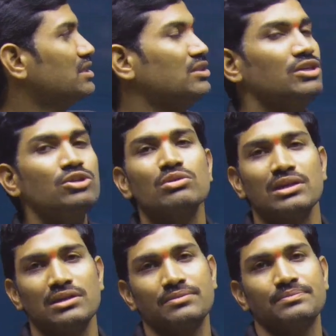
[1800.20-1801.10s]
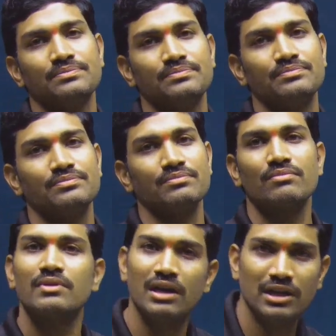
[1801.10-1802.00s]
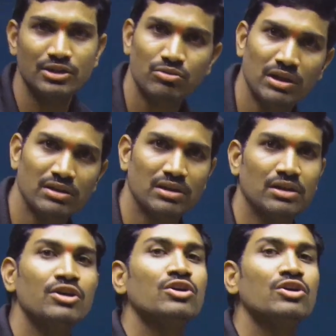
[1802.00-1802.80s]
in the sugar. Understood or not?